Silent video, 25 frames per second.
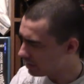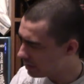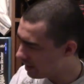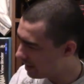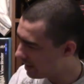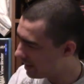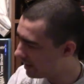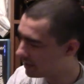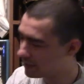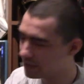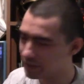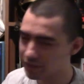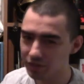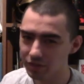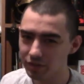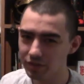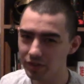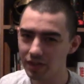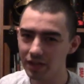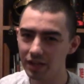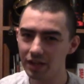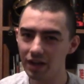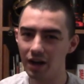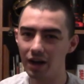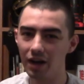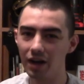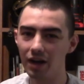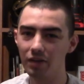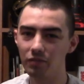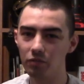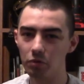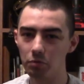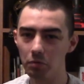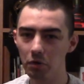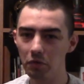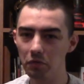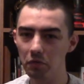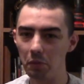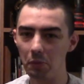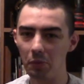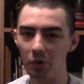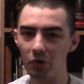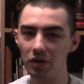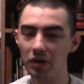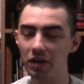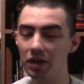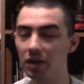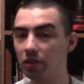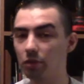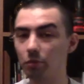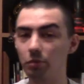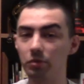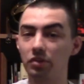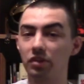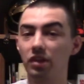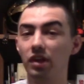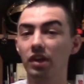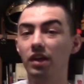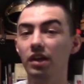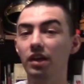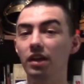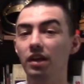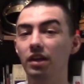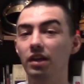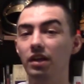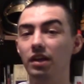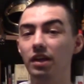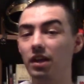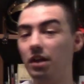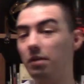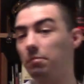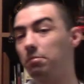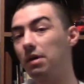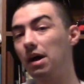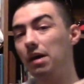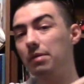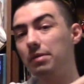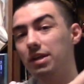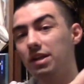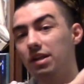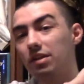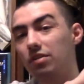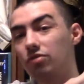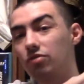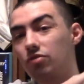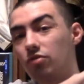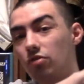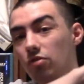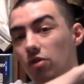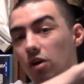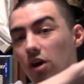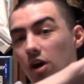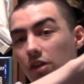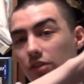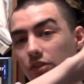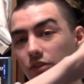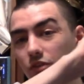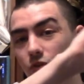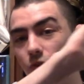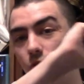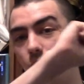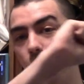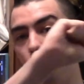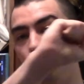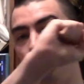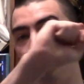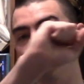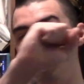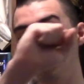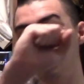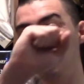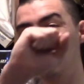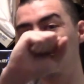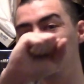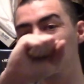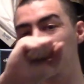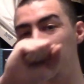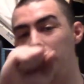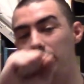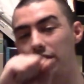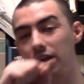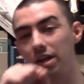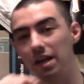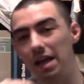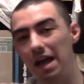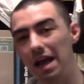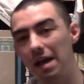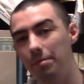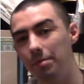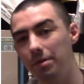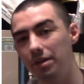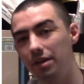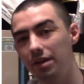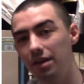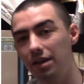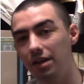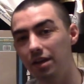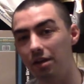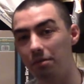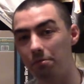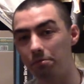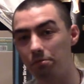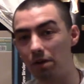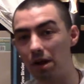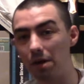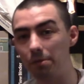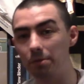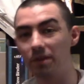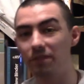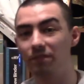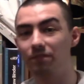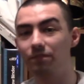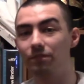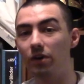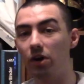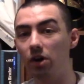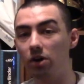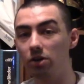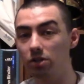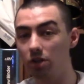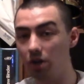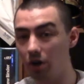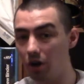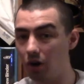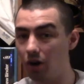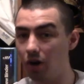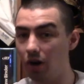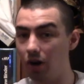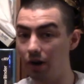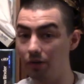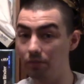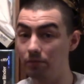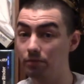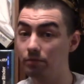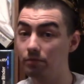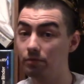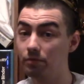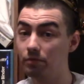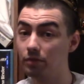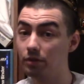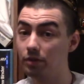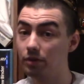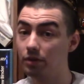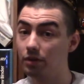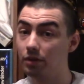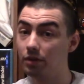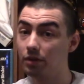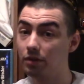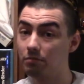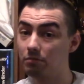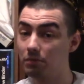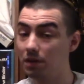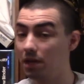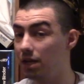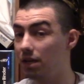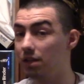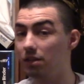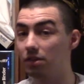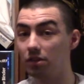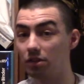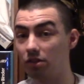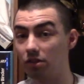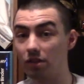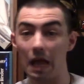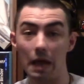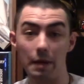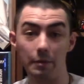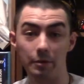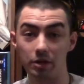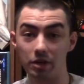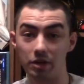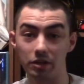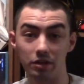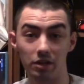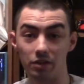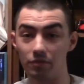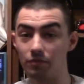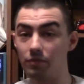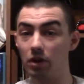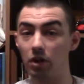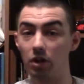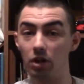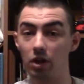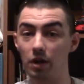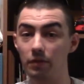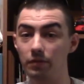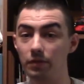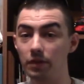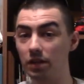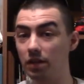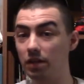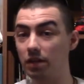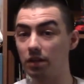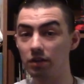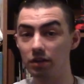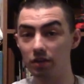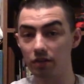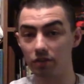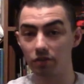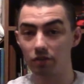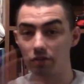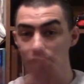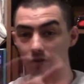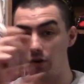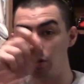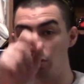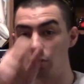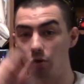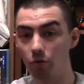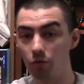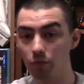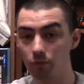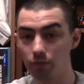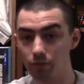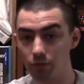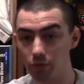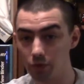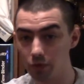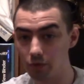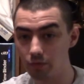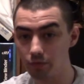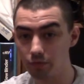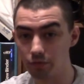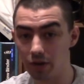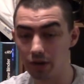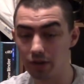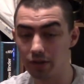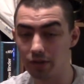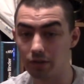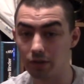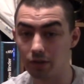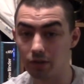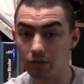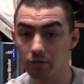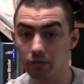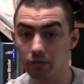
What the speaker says: actually removable. In other words, he could probably just draw the sword, and what could happen, it could probably fall off. Meaning, the scabbard could just fall off, and he could just go full frenzy.